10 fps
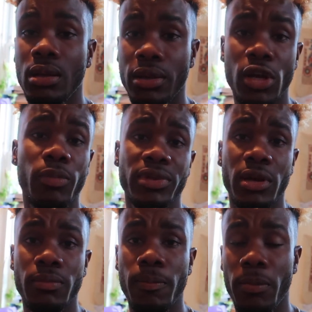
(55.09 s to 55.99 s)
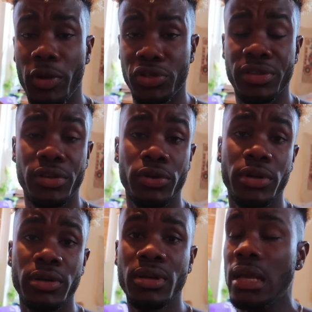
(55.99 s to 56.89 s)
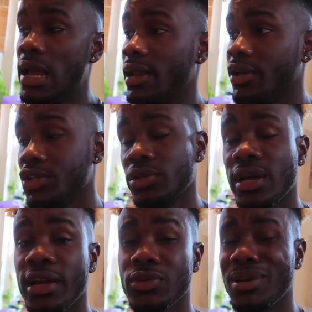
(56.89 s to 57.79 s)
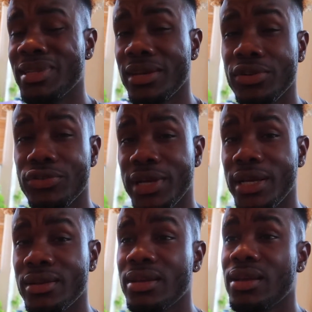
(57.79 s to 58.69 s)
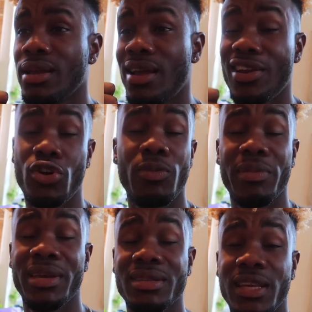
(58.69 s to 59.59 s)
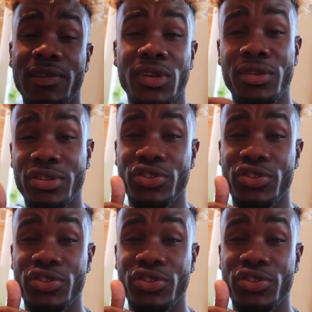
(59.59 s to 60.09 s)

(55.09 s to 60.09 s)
link up with them, make sure that they're good, and I'll catch you guys when I'm taking the train, and I hope I make it safely on this